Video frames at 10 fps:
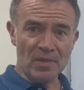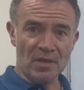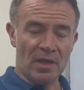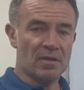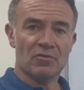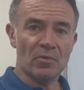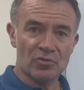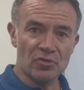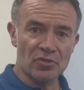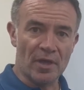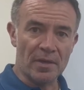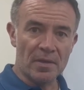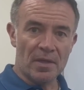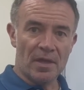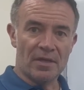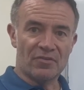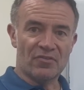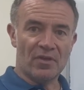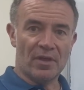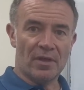it's not just you. It's
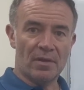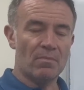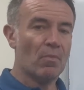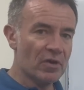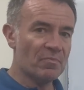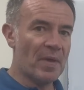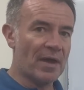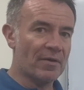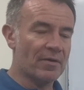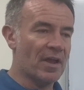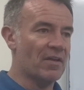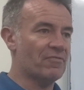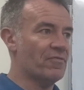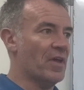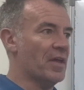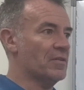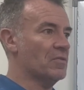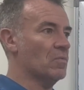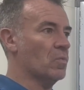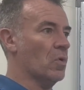much better if it
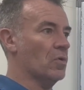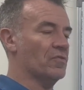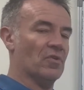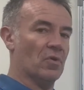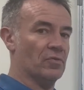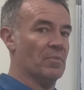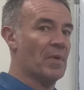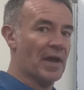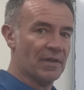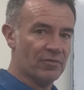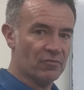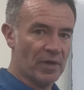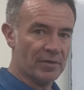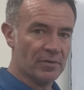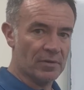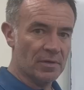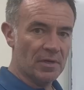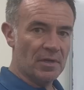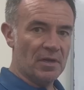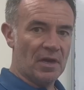was on the back of the tractor.
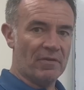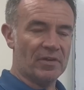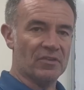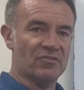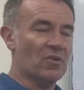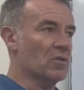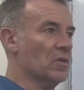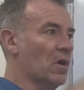Having it stuck